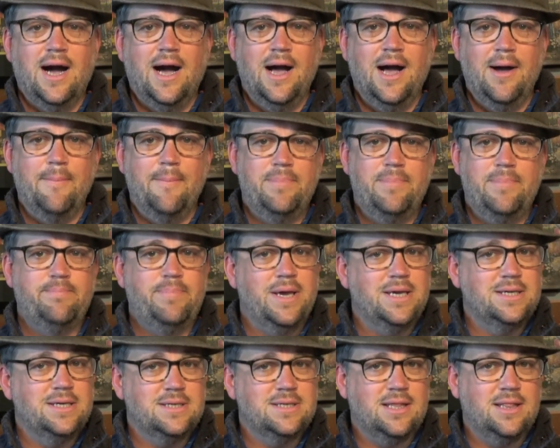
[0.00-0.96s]
But
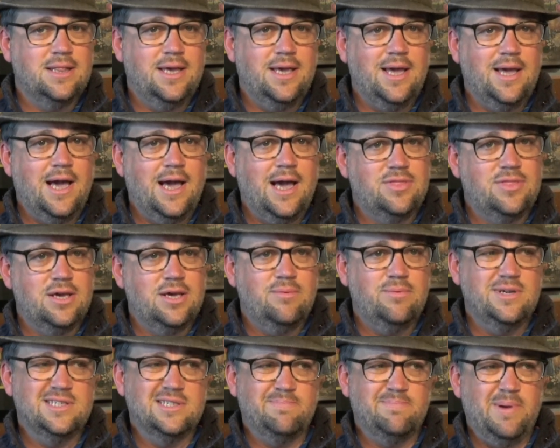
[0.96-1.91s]
basically, I
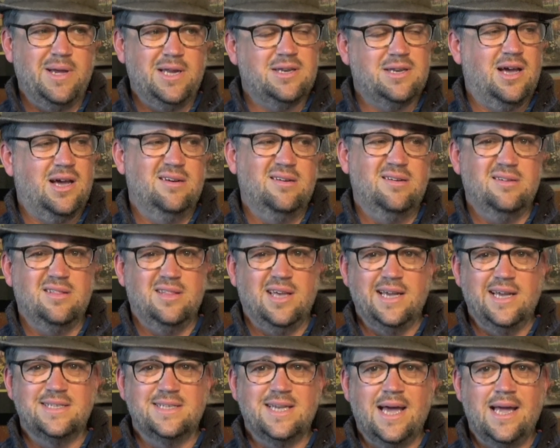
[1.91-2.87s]
think we spent under
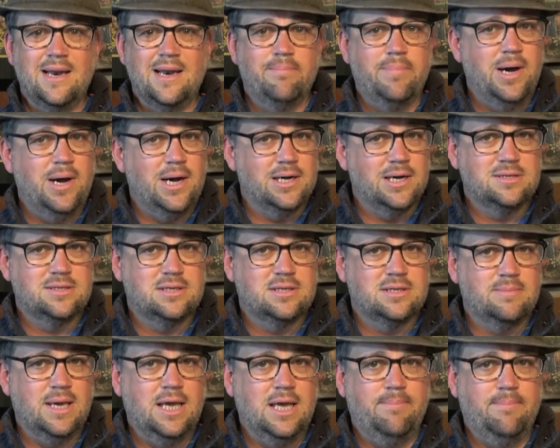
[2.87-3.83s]
like $10
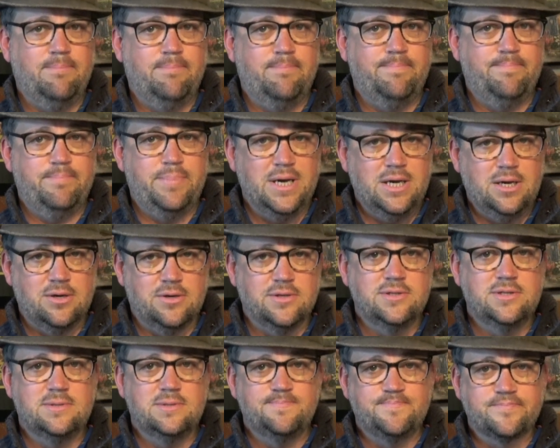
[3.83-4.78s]
to make
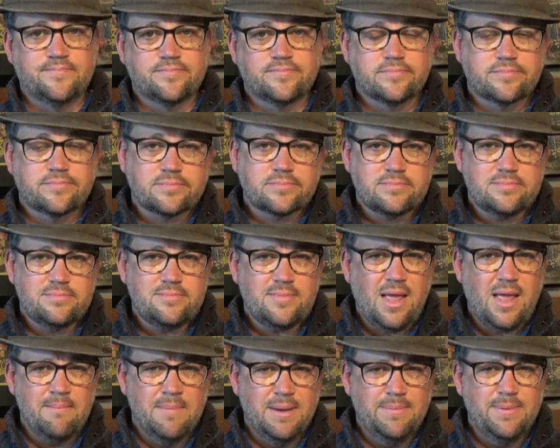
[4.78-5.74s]
pickles,
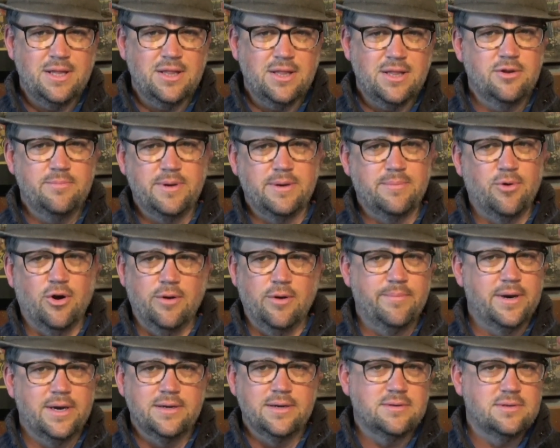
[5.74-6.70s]
maybe a little bit
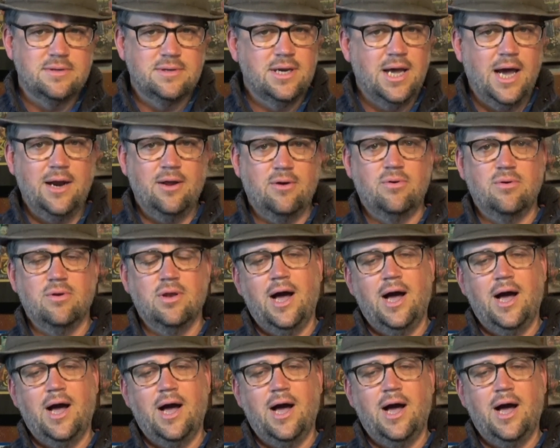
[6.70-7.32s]
more, but not a